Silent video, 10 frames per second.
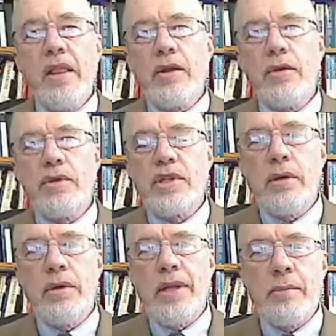There are
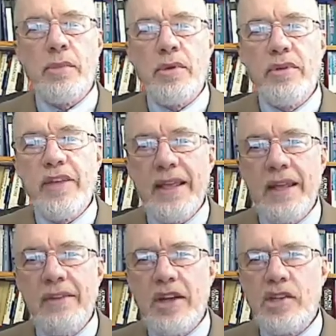also a number of
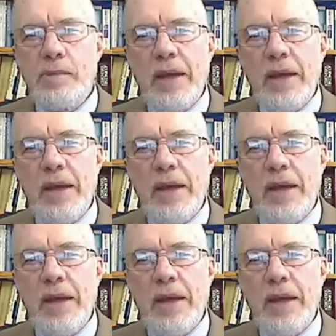innovations.